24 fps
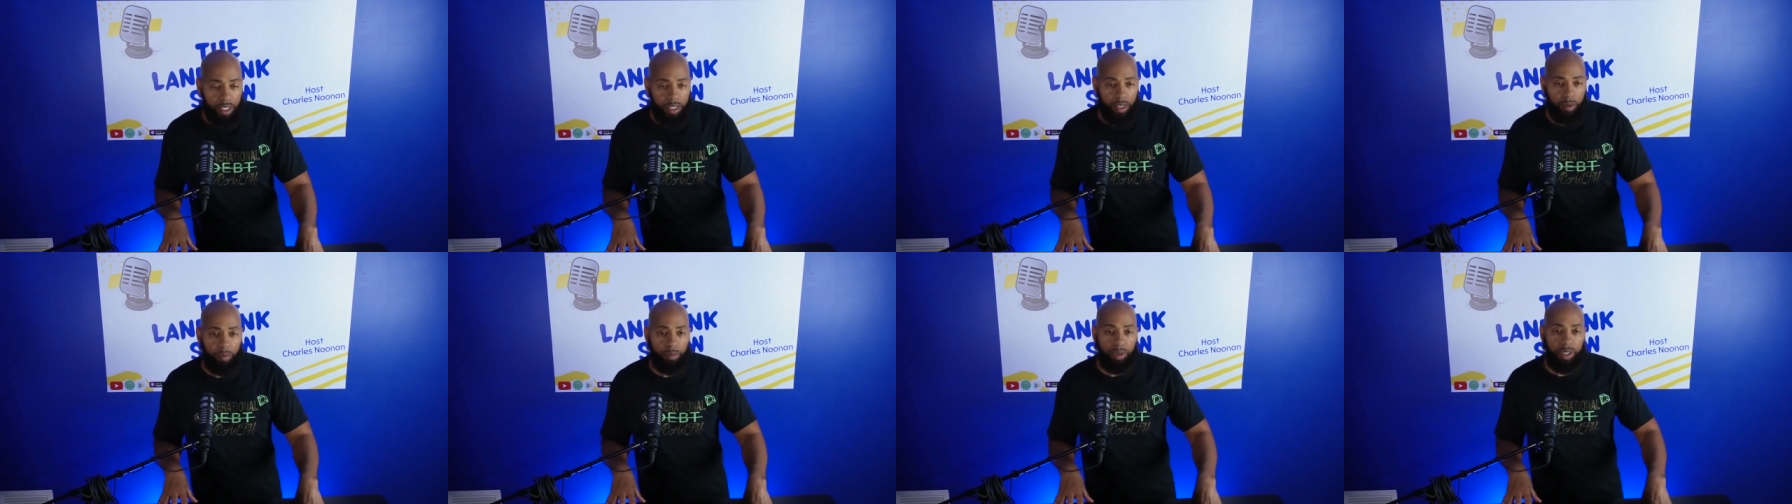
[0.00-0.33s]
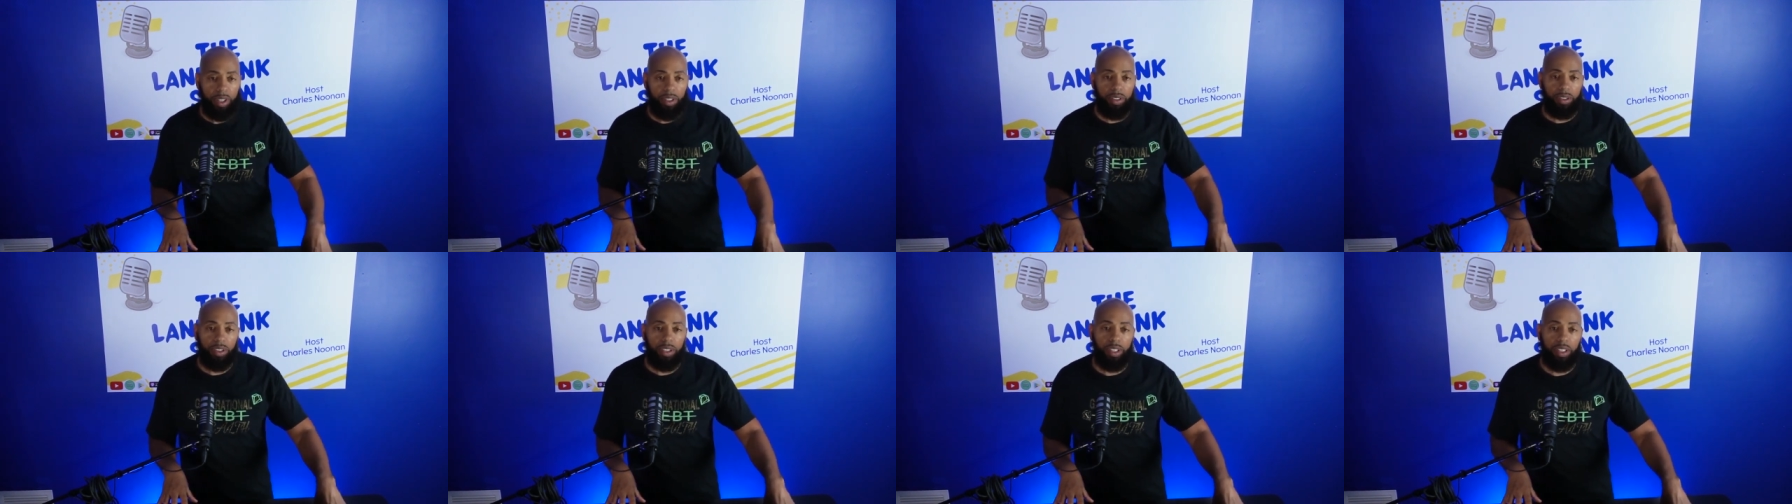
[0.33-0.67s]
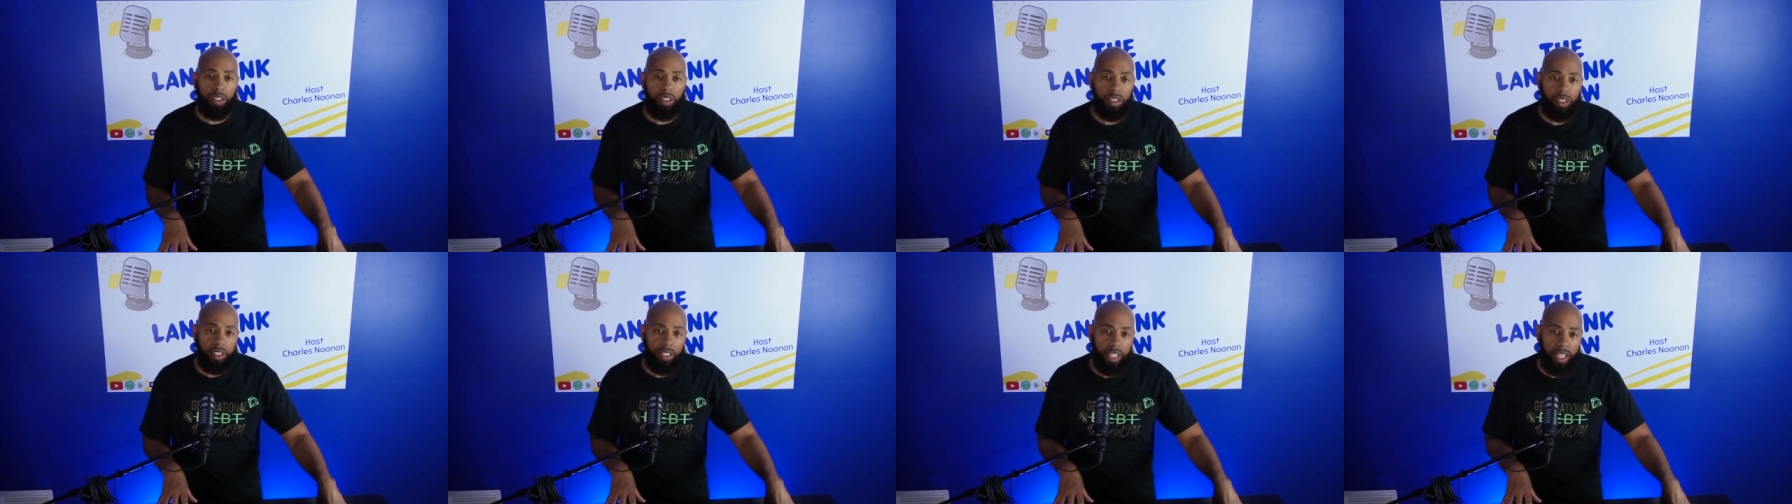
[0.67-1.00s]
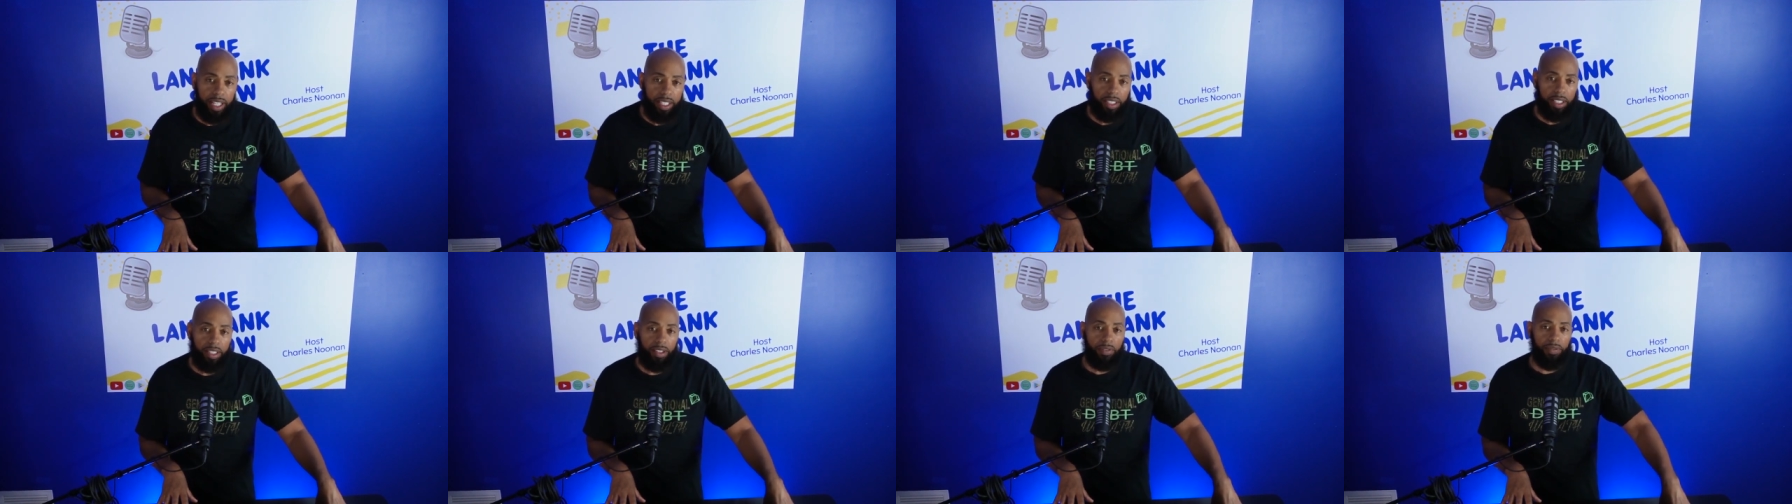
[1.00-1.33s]
the builder, the
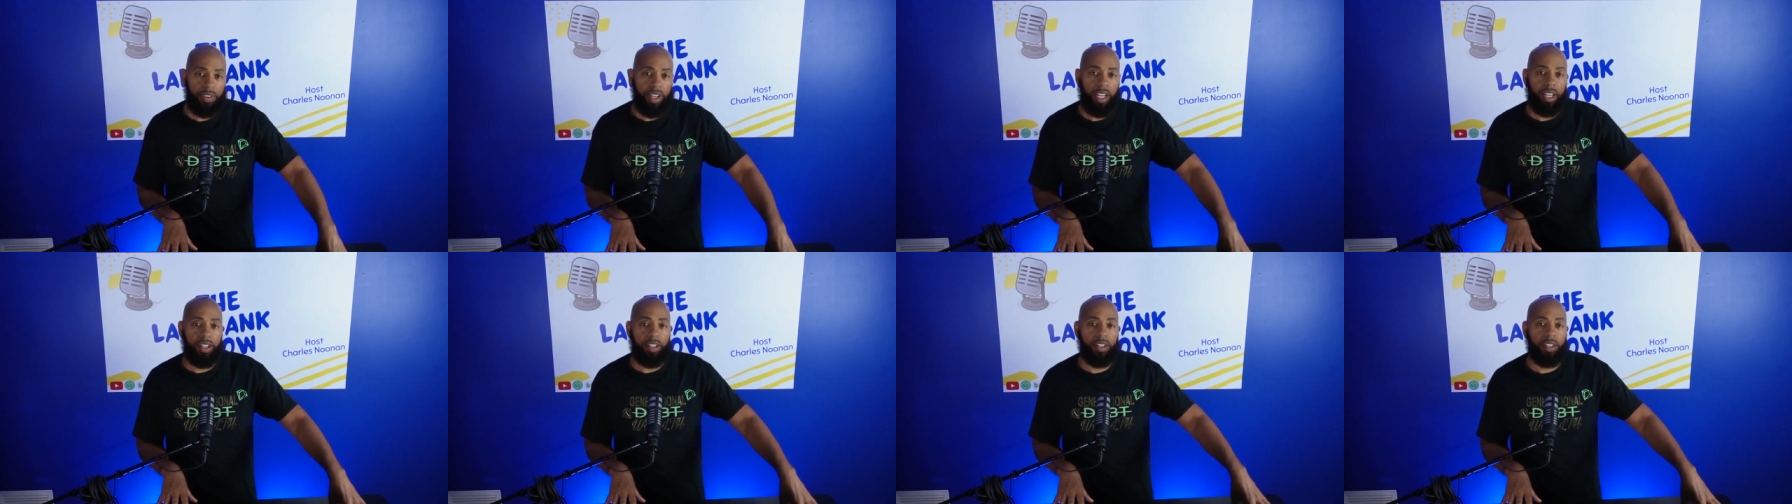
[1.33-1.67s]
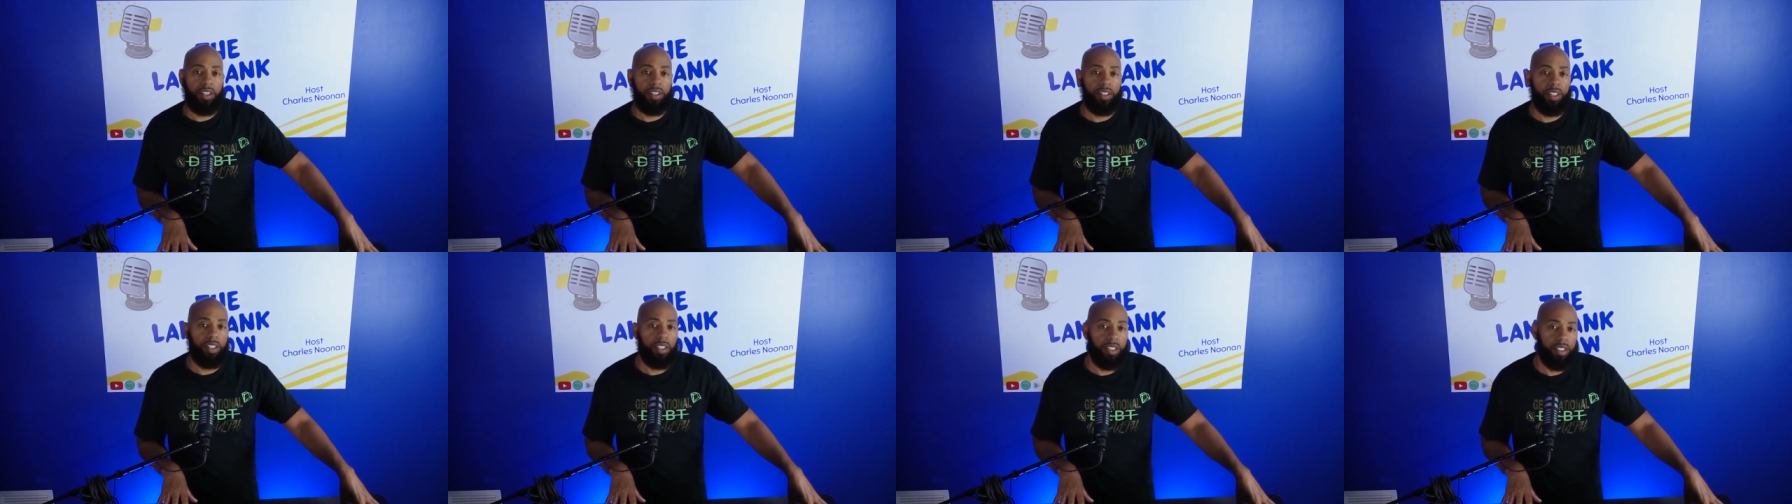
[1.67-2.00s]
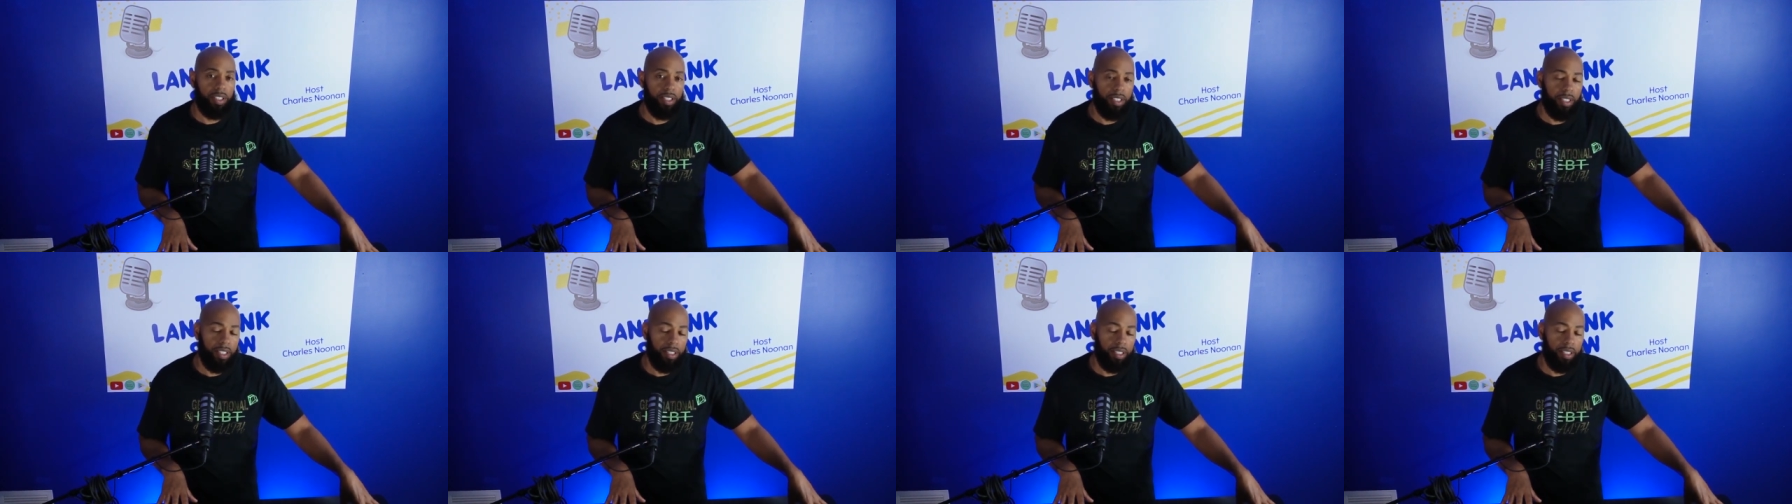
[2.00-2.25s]
excavator, the